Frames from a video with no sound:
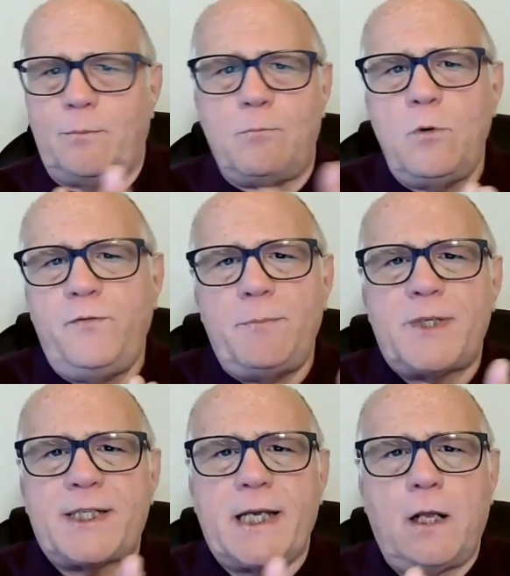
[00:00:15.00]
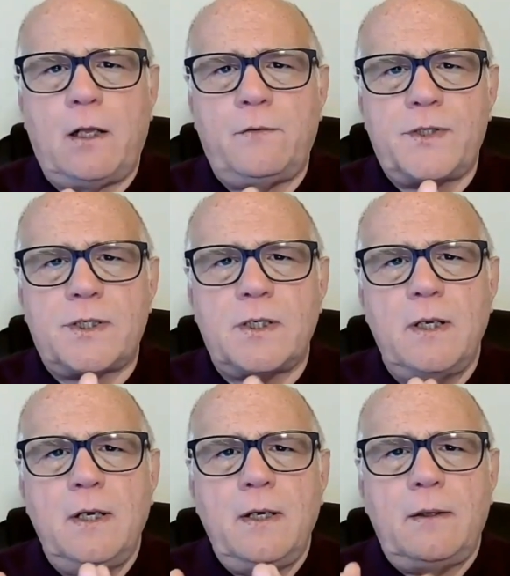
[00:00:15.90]
move themselves
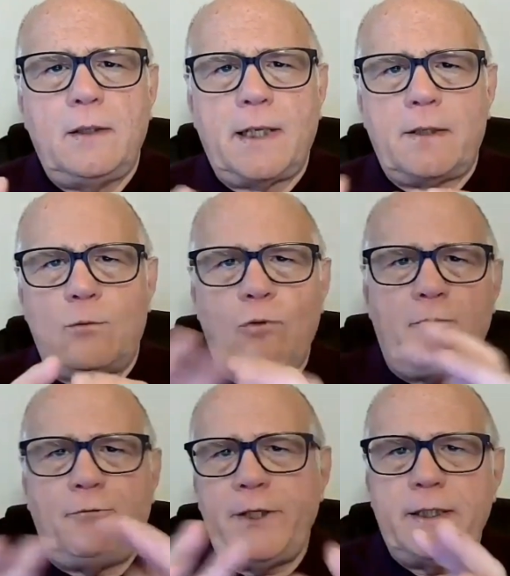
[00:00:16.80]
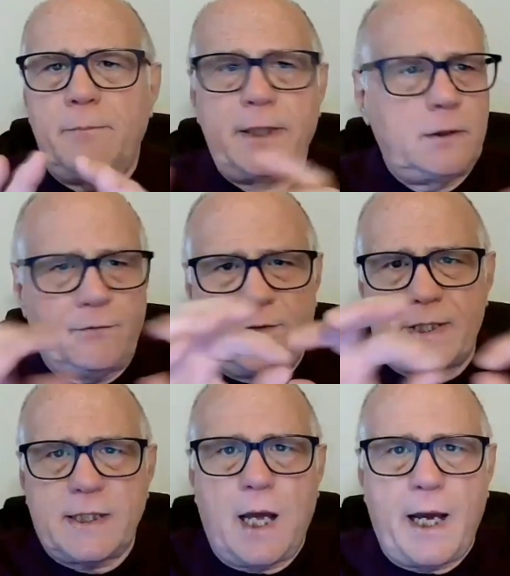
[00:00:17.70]
like roughly in the middle of
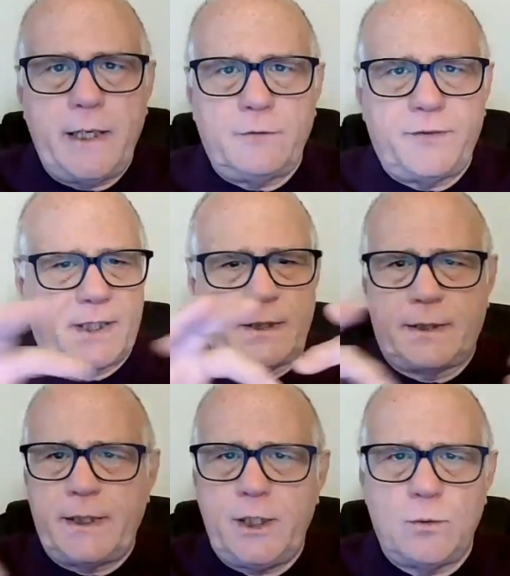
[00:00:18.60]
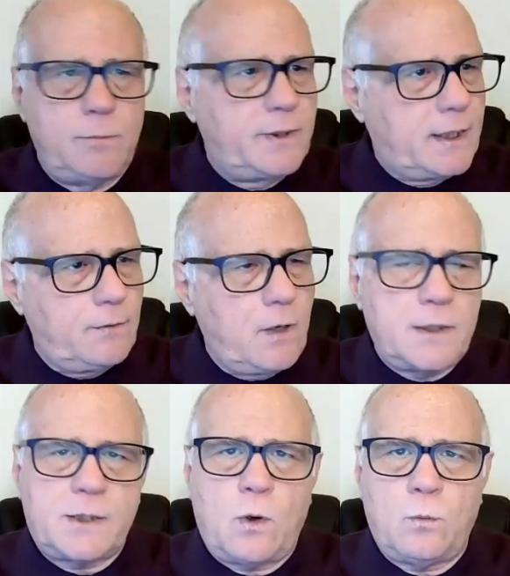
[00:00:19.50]
this line of this continuum that
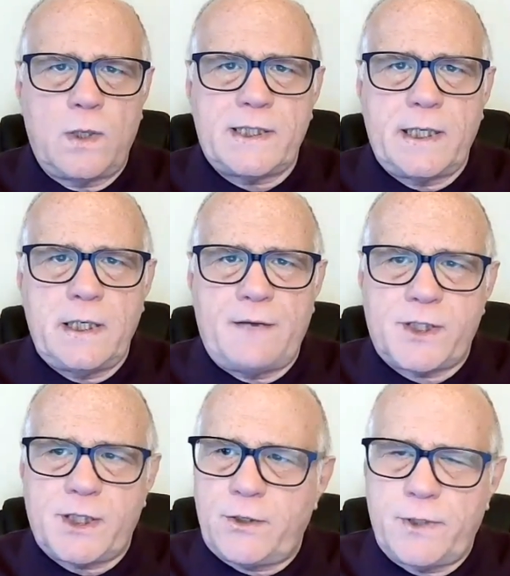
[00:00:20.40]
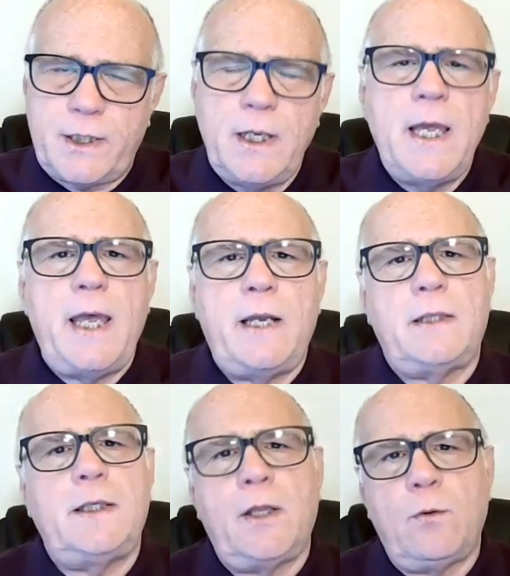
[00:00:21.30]
on one side you have security and
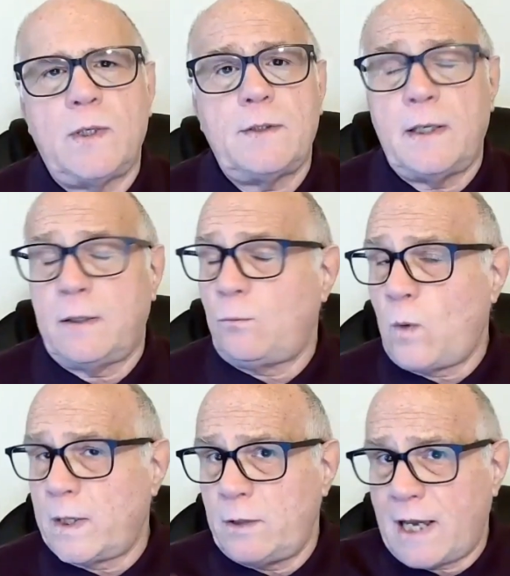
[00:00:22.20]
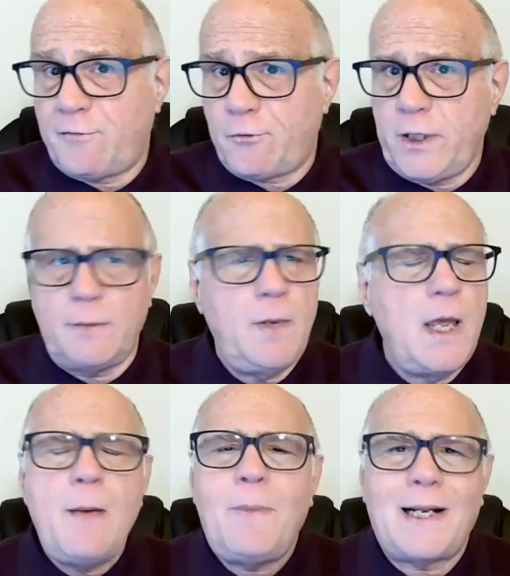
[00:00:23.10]
on the other one you have freedom.
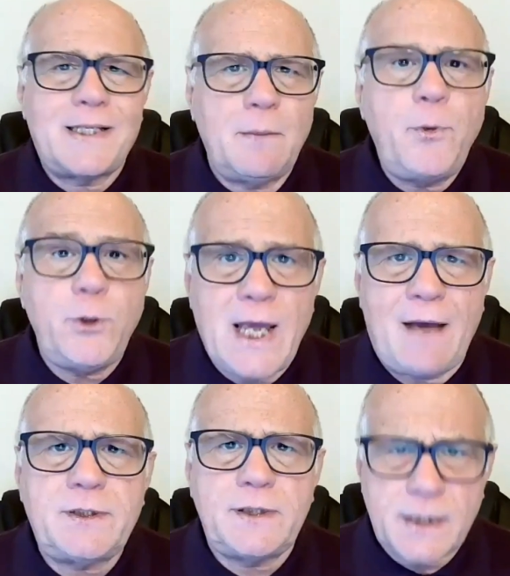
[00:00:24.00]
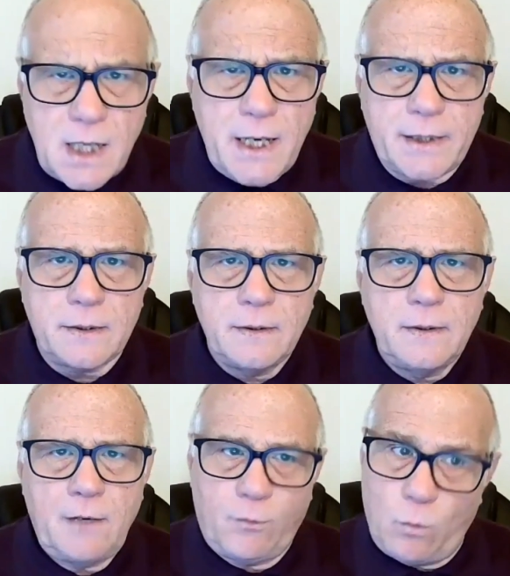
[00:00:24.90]
But at some point you have to decide
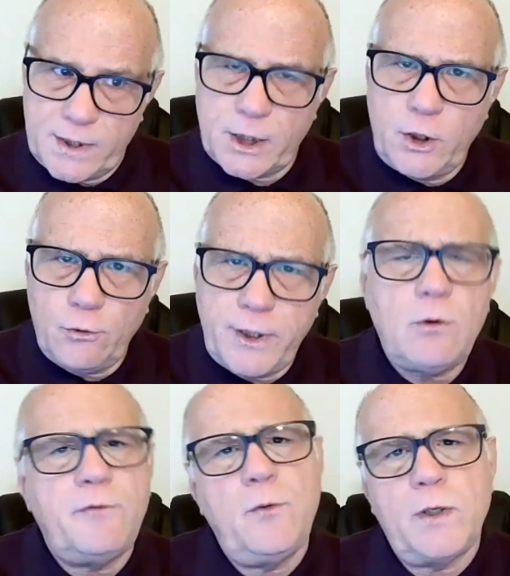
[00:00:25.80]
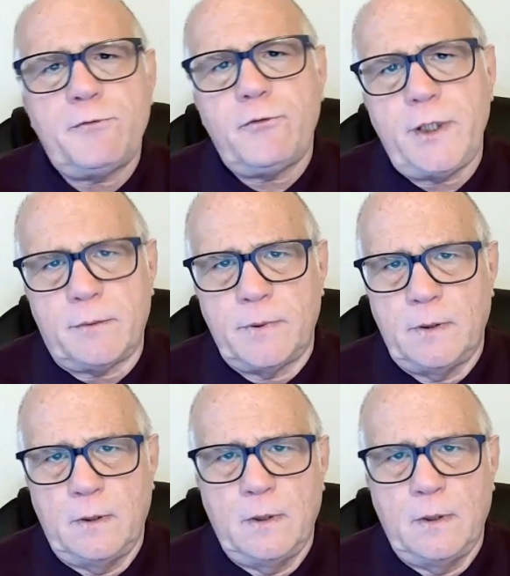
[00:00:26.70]
if you want security or if you want freedom.